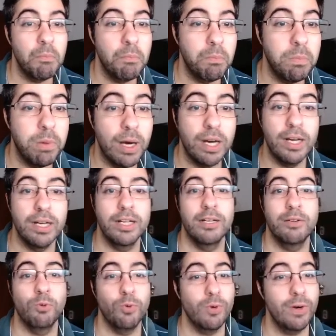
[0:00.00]

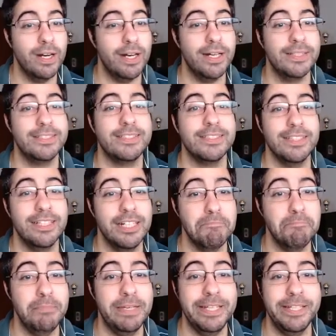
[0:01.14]
but what a
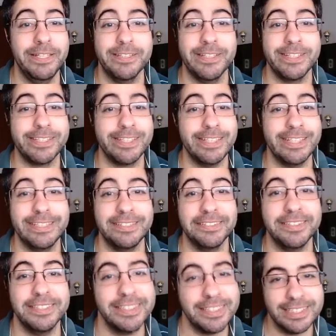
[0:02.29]
minion this
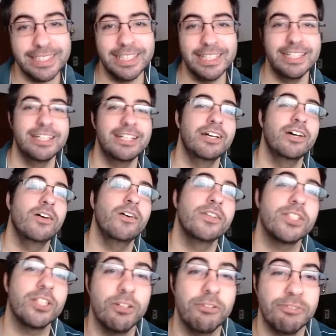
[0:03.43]
is.
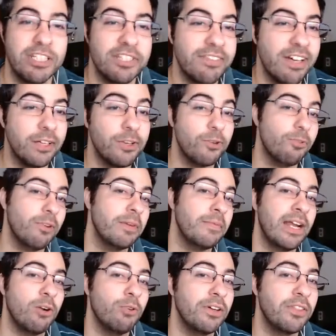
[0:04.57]
So face value, 1
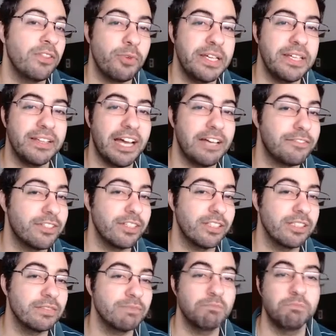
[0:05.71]
mana, 1/3
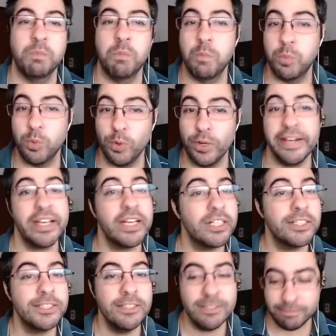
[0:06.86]
lifesteal. Pretty
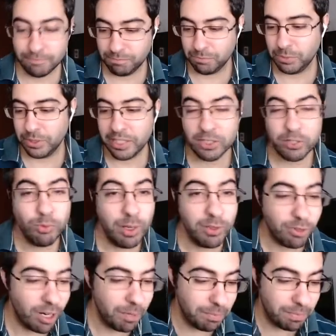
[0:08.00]
good one
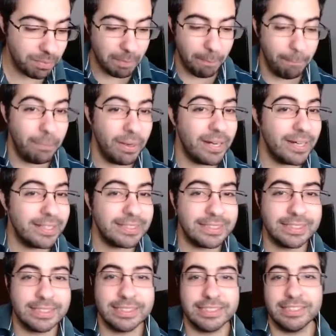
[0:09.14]
drop,
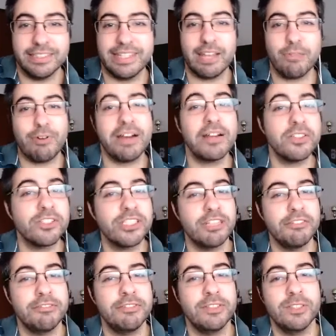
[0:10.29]
but Death Rattle
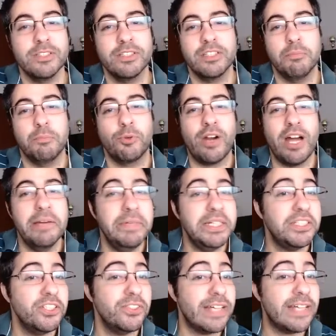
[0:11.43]
shuffle the Prime
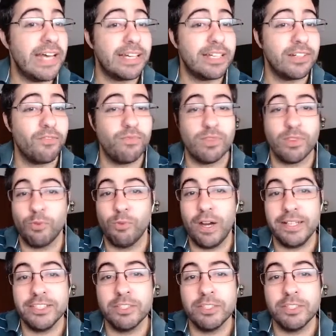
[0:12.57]
into your deck. What is the